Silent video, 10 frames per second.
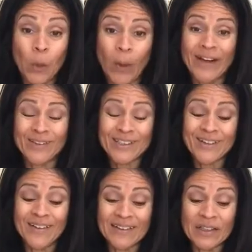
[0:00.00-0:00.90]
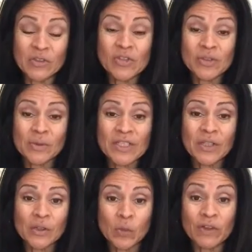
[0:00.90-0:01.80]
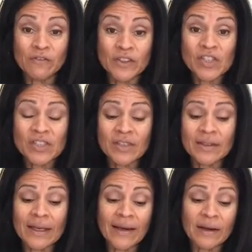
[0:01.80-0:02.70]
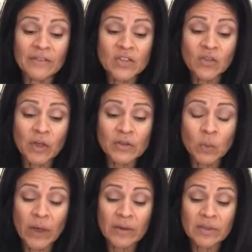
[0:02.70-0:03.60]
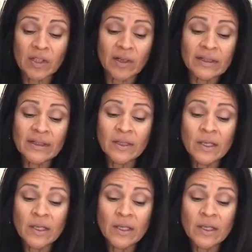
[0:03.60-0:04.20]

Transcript: for wild caught, and they usually would tell you what fish that they have as far as wild caught.